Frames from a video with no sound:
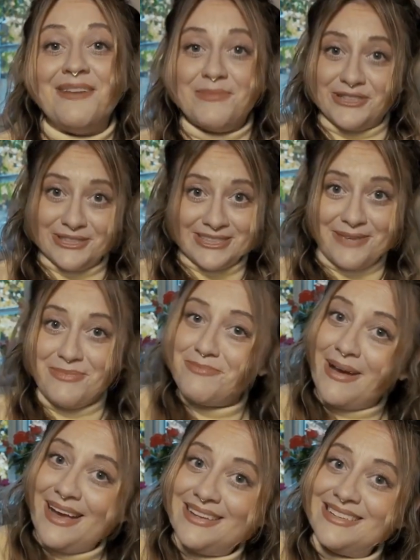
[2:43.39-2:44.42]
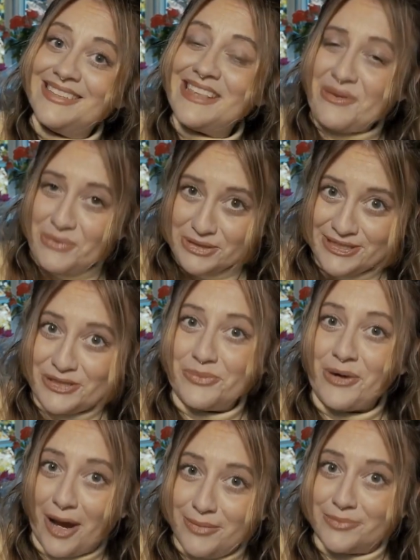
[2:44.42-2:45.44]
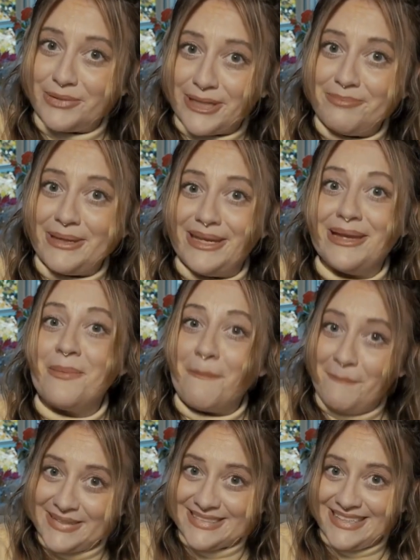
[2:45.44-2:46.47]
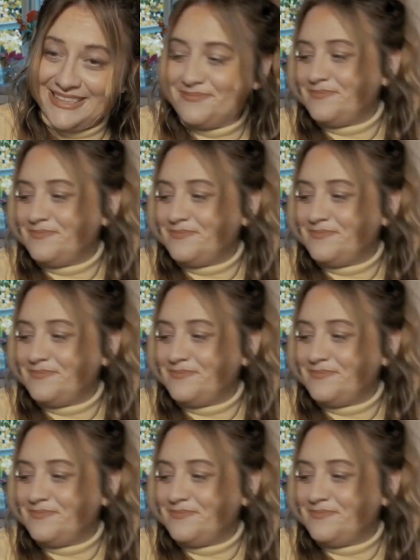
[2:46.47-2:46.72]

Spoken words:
But just keep in mind, they will still probably be busy.